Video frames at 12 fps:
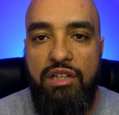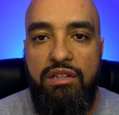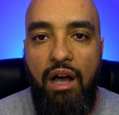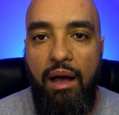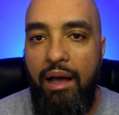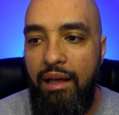
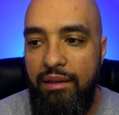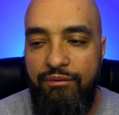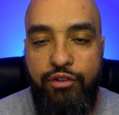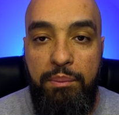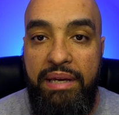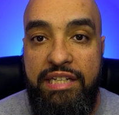I,
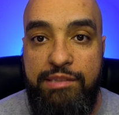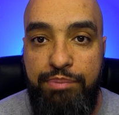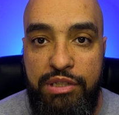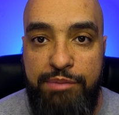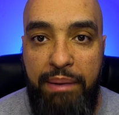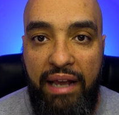from his
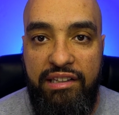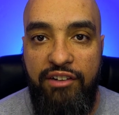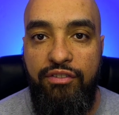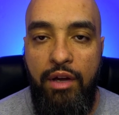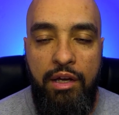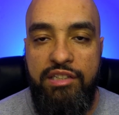
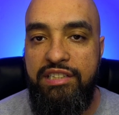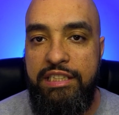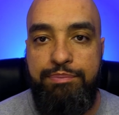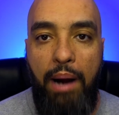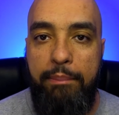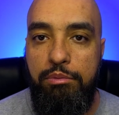perspective,
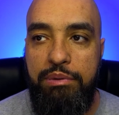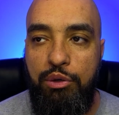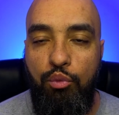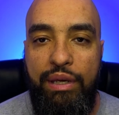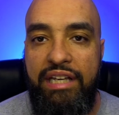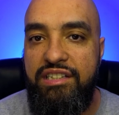she's probably
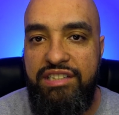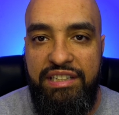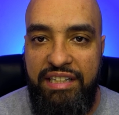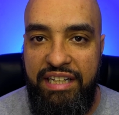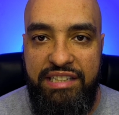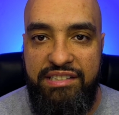weak. She
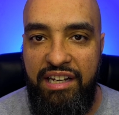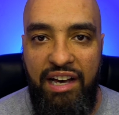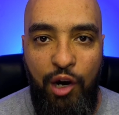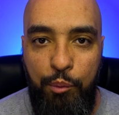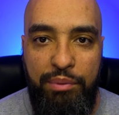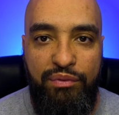needs the
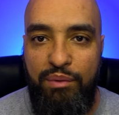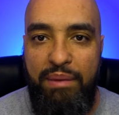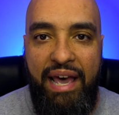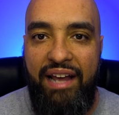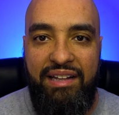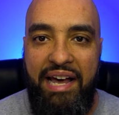help of a
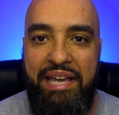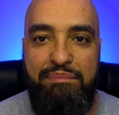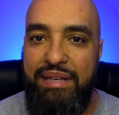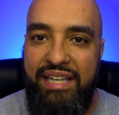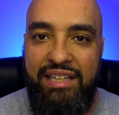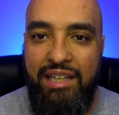man like
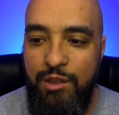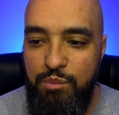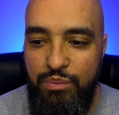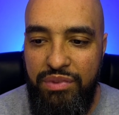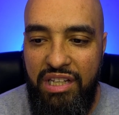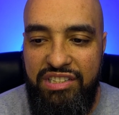me.
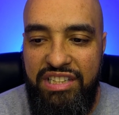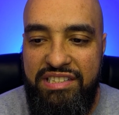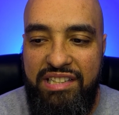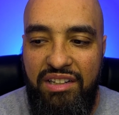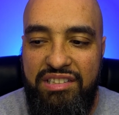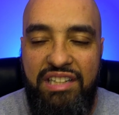She's
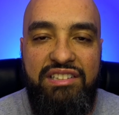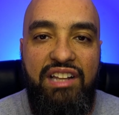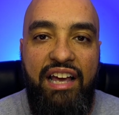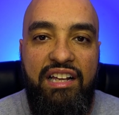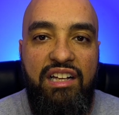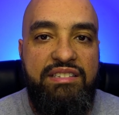so she's
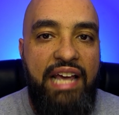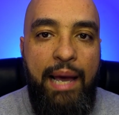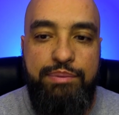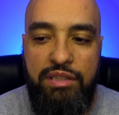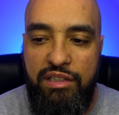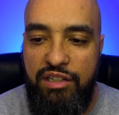like a
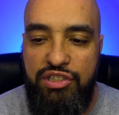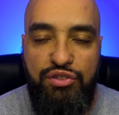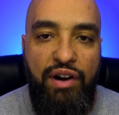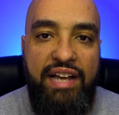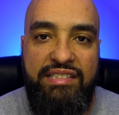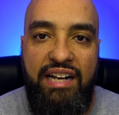damsel in
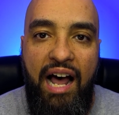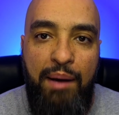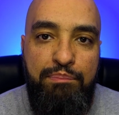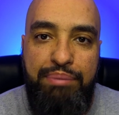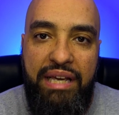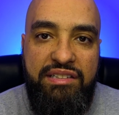distress, and
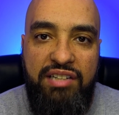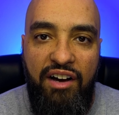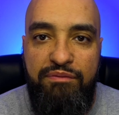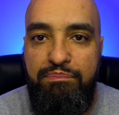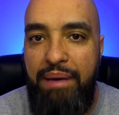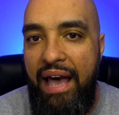I'm big,
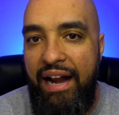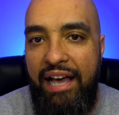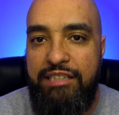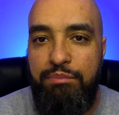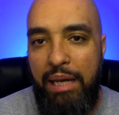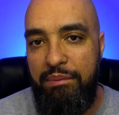tough,
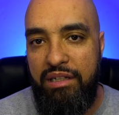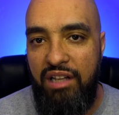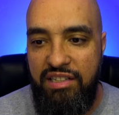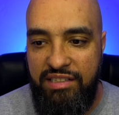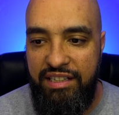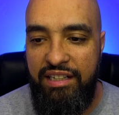badass Mike
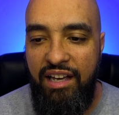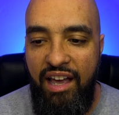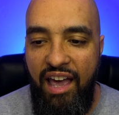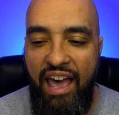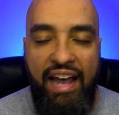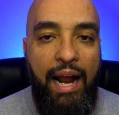McCluskey,
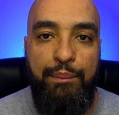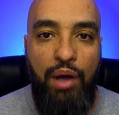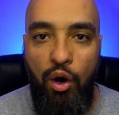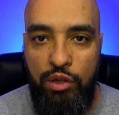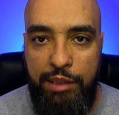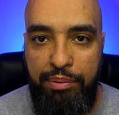and I'm the
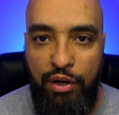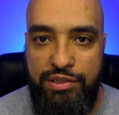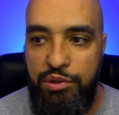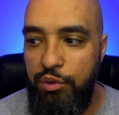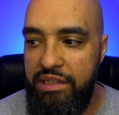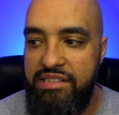only
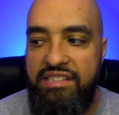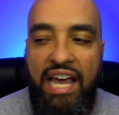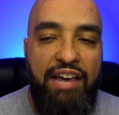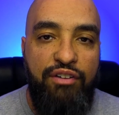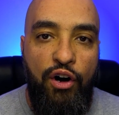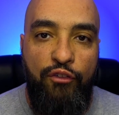person who could
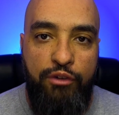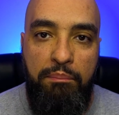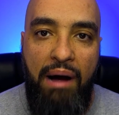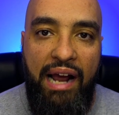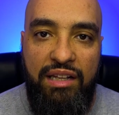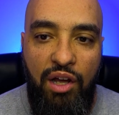save her from
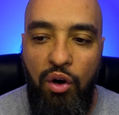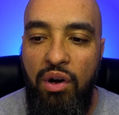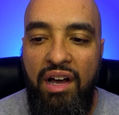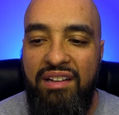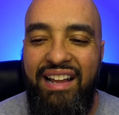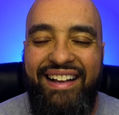Milo.
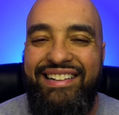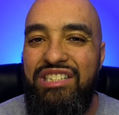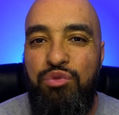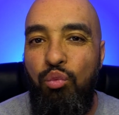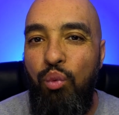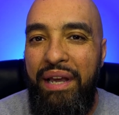Like
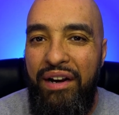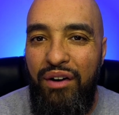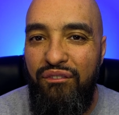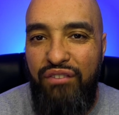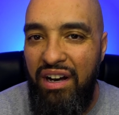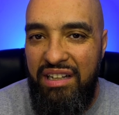this
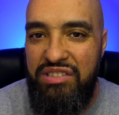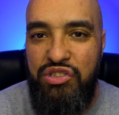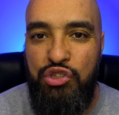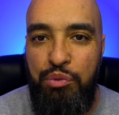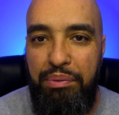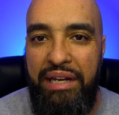weird fucking
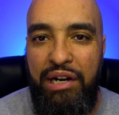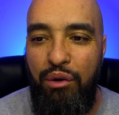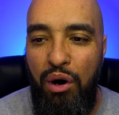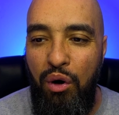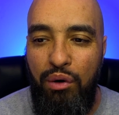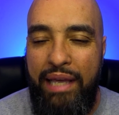
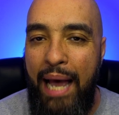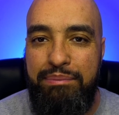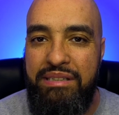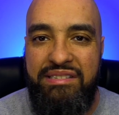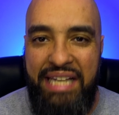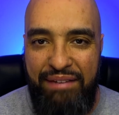superhero
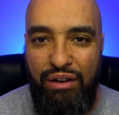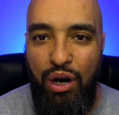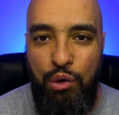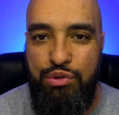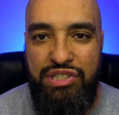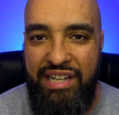Captain Save a
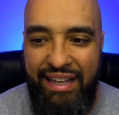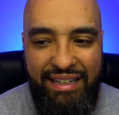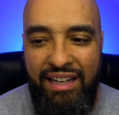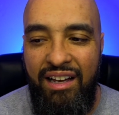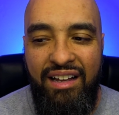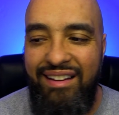Ho shit.
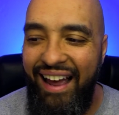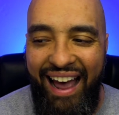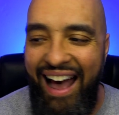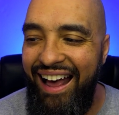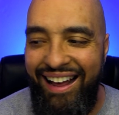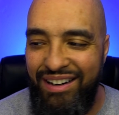Like
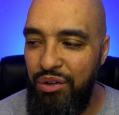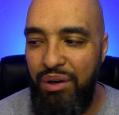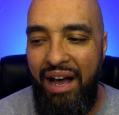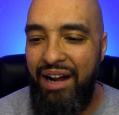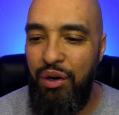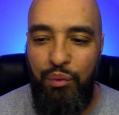I, I don't
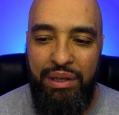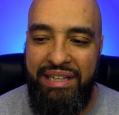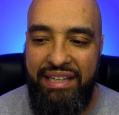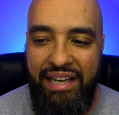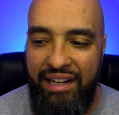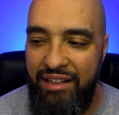I don't really
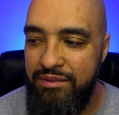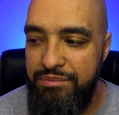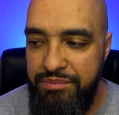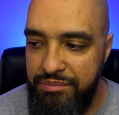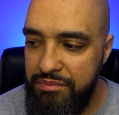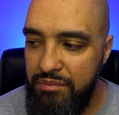get it.
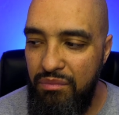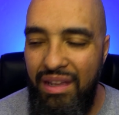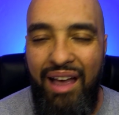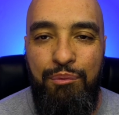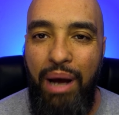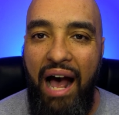
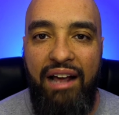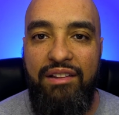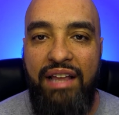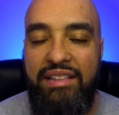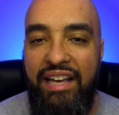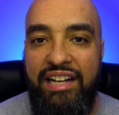But I,
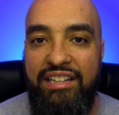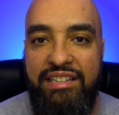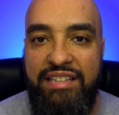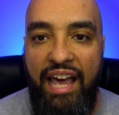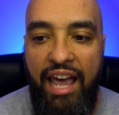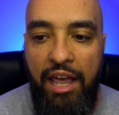at the end of the
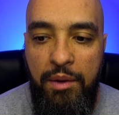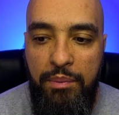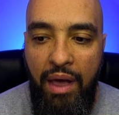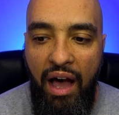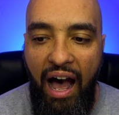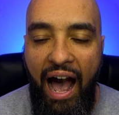day,
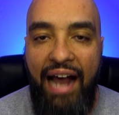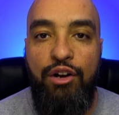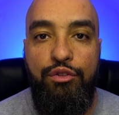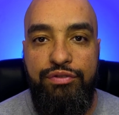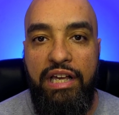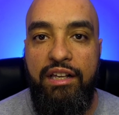I
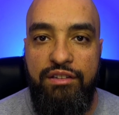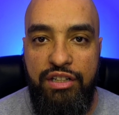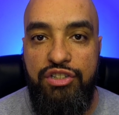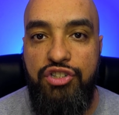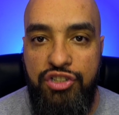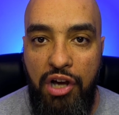don't think
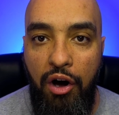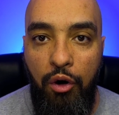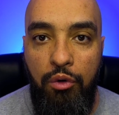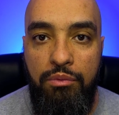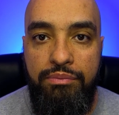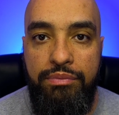this
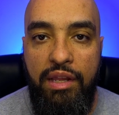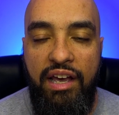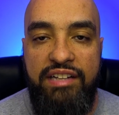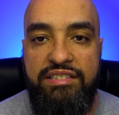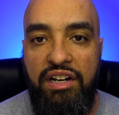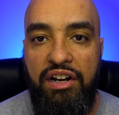show
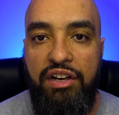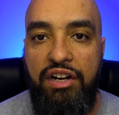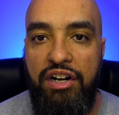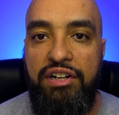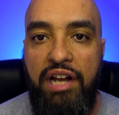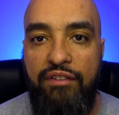has done a
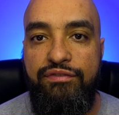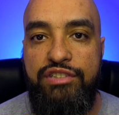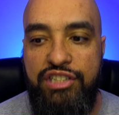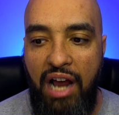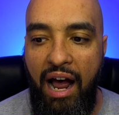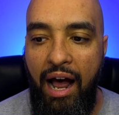good enough
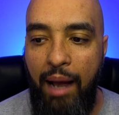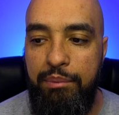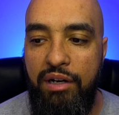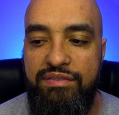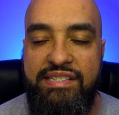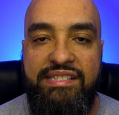job
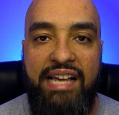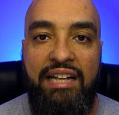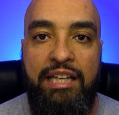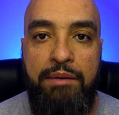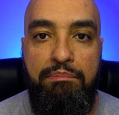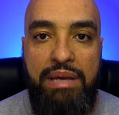of
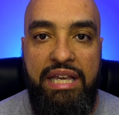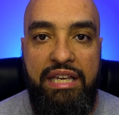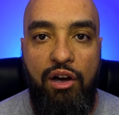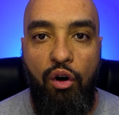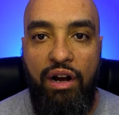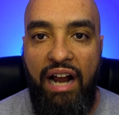selling
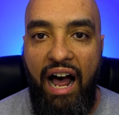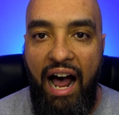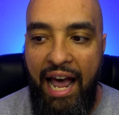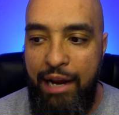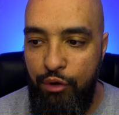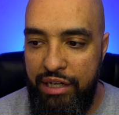me on
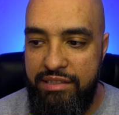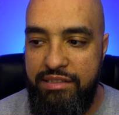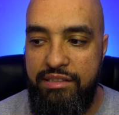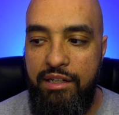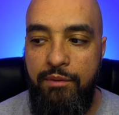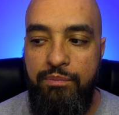Iris